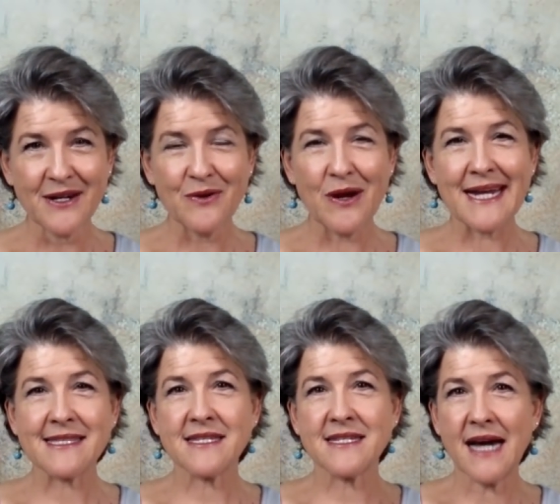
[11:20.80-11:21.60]
right?
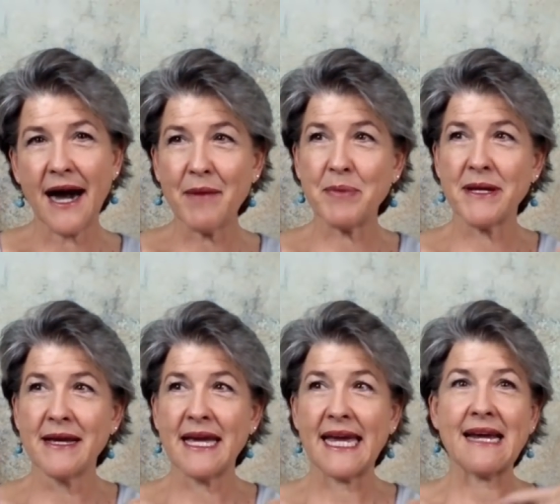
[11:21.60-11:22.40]
Stop
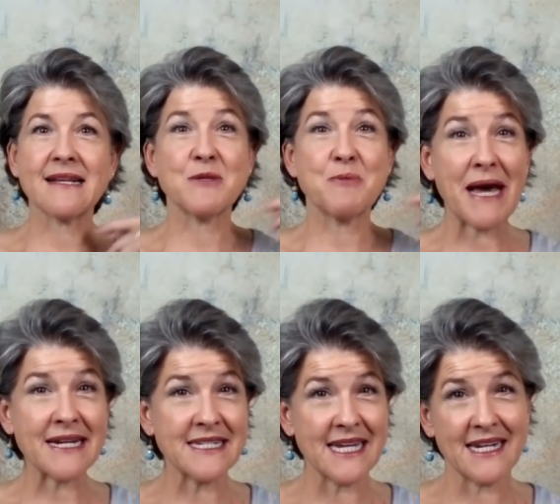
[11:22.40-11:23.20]

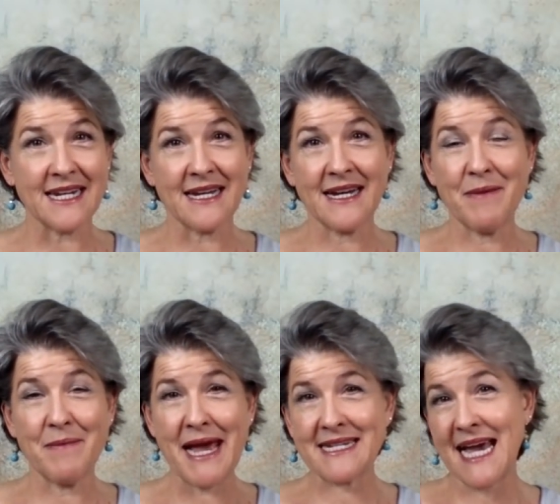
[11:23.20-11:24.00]
expecting a
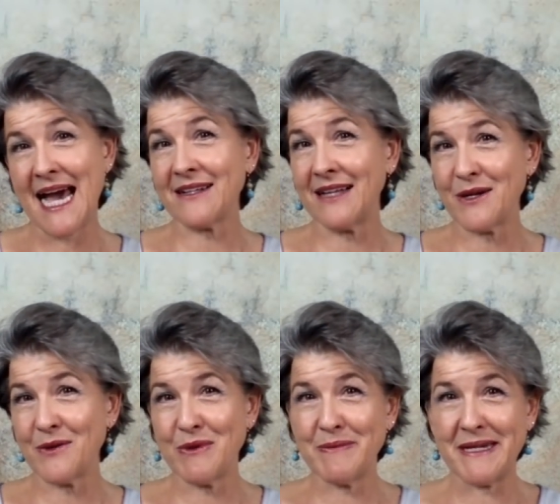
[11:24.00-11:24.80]
man to act like a
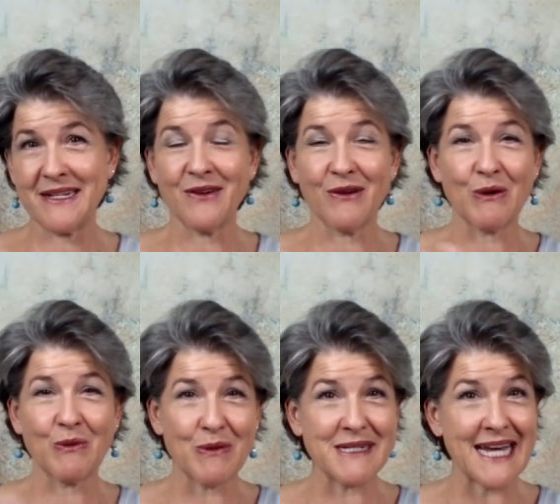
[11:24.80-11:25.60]
woman or a
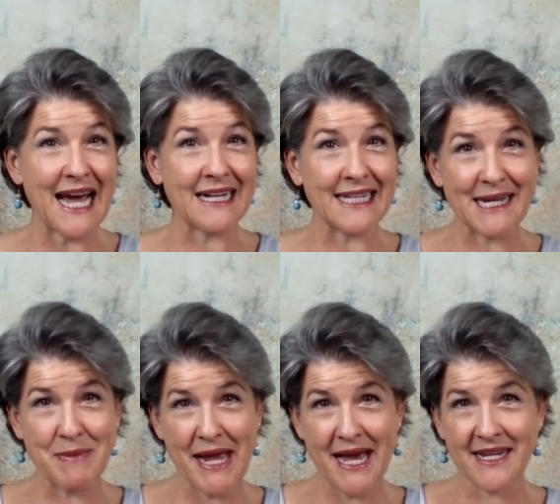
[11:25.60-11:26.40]
woman to act like a
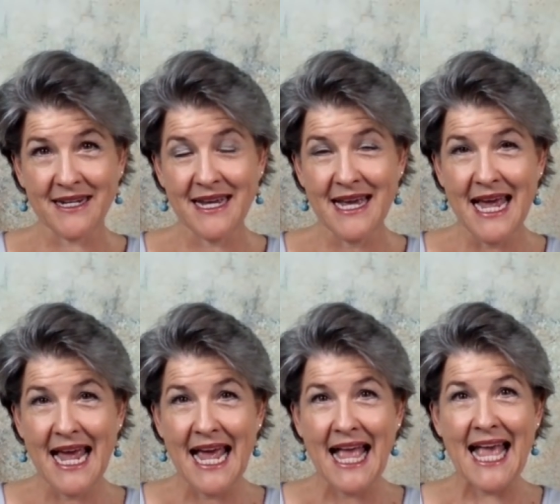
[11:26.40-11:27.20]
man
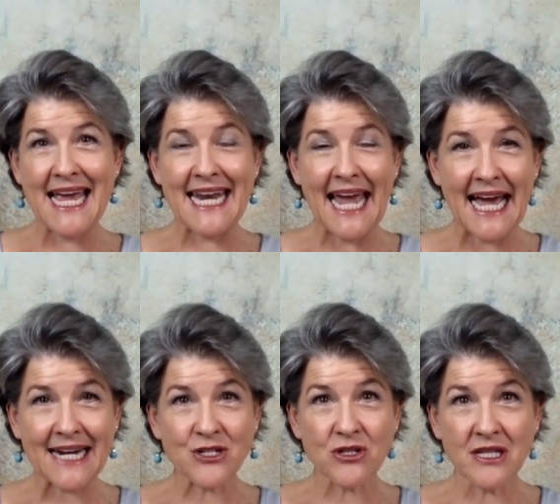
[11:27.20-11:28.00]
and
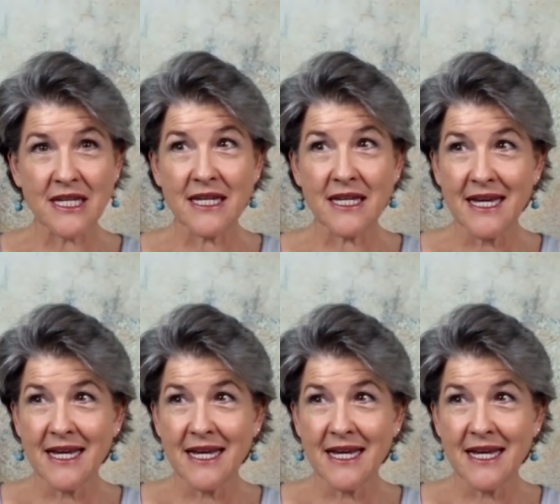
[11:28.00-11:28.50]
actually,